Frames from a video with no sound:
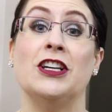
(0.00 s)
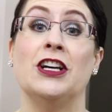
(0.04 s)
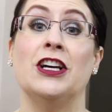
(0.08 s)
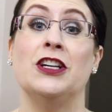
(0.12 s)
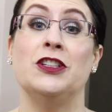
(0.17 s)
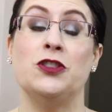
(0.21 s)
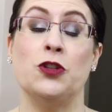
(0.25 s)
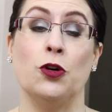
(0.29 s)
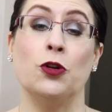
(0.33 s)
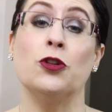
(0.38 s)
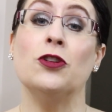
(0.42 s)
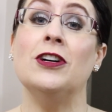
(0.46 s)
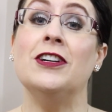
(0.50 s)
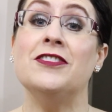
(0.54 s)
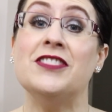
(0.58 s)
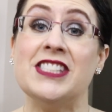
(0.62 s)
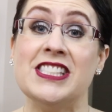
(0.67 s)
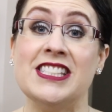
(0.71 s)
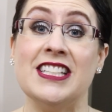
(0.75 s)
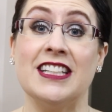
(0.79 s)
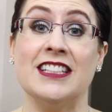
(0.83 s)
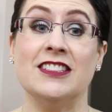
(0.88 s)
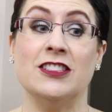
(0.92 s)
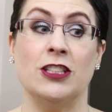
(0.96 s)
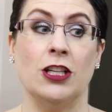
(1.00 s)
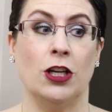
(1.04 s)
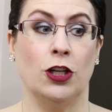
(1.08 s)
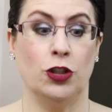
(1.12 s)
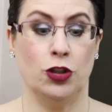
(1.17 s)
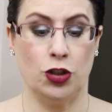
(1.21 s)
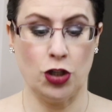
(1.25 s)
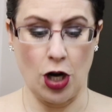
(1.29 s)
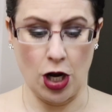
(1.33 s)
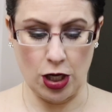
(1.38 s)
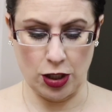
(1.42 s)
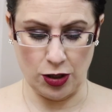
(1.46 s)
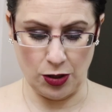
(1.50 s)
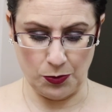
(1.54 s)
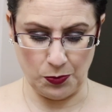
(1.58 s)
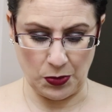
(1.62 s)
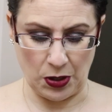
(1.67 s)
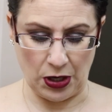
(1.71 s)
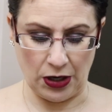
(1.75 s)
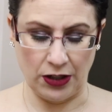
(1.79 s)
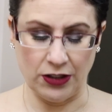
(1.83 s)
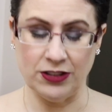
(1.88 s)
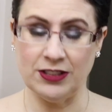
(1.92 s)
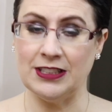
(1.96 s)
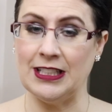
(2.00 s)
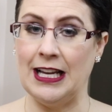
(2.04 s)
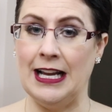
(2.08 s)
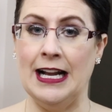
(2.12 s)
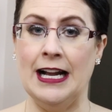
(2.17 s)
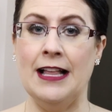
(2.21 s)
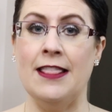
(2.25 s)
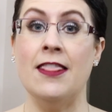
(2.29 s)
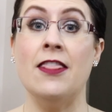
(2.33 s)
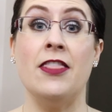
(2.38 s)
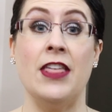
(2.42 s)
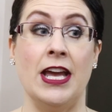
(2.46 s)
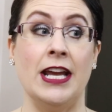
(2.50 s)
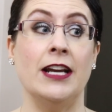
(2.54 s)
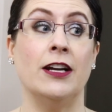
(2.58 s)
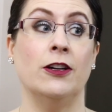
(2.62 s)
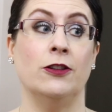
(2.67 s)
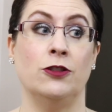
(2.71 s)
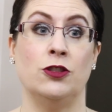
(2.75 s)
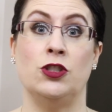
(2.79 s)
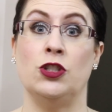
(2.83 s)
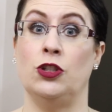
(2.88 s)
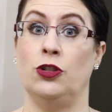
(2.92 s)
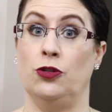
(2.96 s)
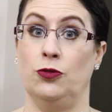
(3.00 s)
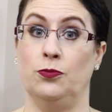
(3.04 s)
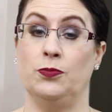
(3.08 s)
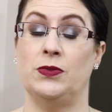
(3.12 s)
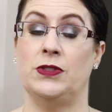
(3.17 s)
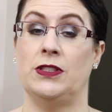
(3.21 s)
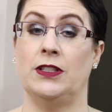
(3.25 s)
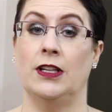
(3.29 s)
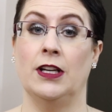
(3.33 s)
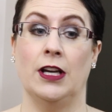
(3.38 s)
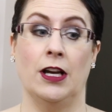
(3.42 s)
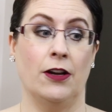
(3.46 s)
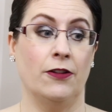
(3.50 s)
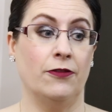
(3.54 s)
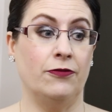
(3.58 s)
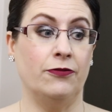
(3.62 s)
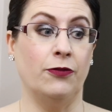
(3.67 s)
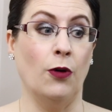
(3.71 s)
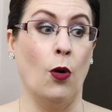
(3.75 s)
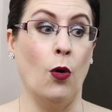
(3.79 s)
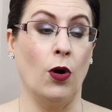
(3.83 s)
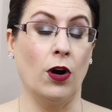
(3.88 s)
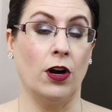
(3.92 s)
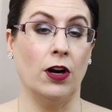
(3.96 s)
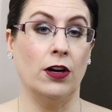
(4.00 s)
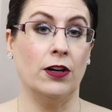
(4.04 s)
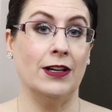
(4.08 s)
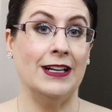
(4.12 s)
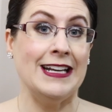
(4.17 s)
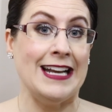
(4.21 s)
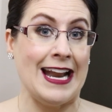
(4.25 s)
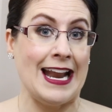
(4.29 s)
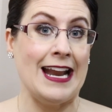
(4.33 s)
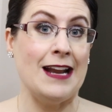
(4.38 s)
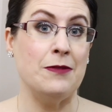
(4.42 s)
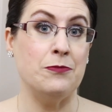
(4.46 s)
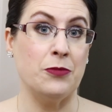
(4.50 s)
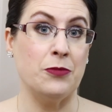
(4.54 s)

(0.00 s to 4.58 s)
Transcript: total of 6 chocolate bars, and they are dupes for name